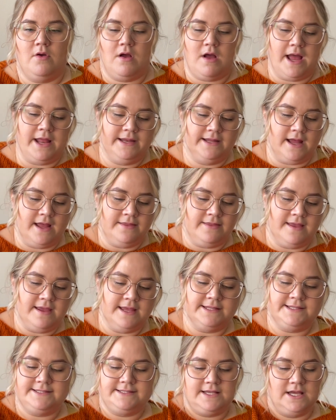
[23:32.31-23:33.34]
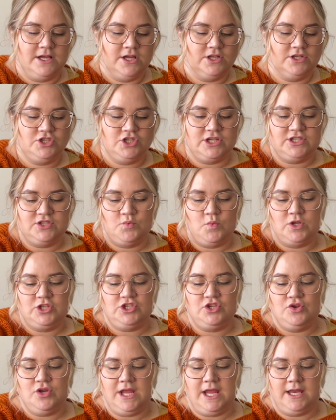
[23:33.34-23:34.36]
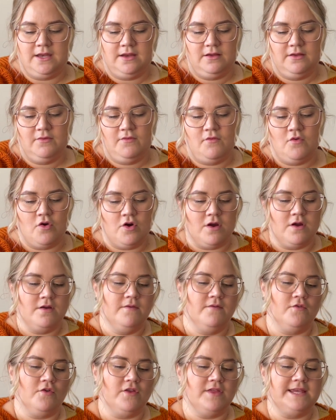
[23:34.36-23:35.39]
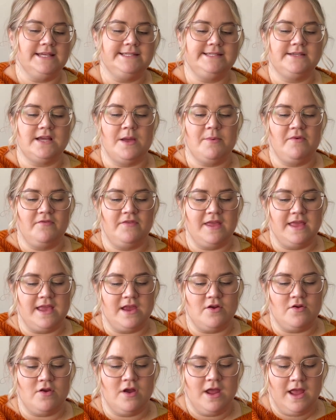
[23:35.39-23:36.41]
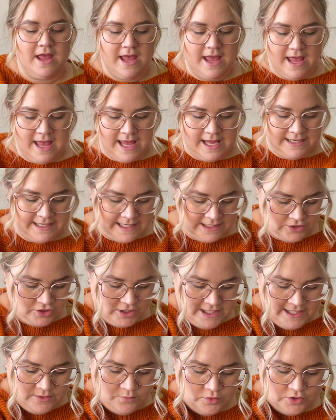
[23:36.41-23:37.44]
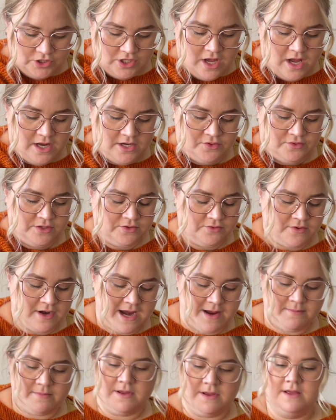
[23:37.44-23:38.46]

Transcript: I think it's just what you need for this time of the year. And actually, it was 100 gram